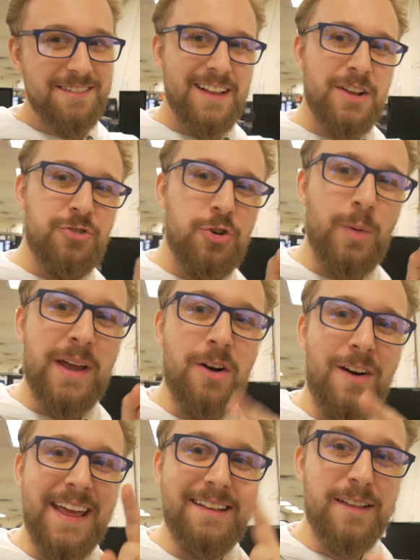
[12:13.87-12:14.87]
let you in
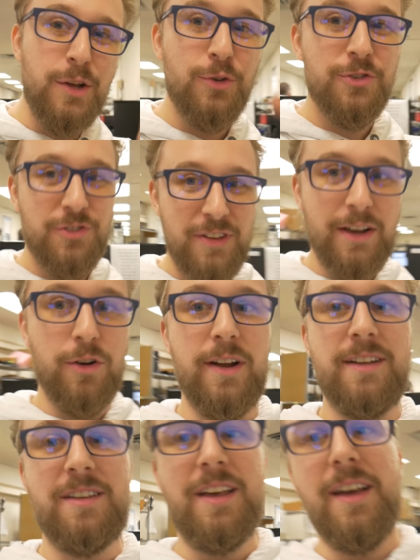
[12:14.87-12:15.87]
on a little
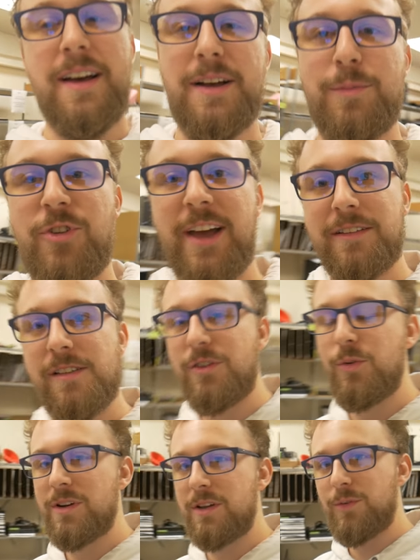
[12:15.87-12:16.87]
secret. Jackson,
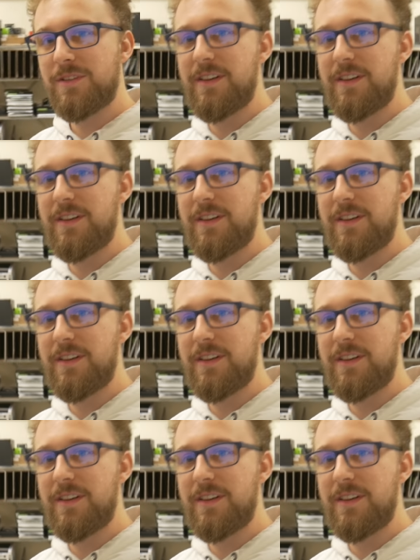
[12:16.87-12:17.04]
you want to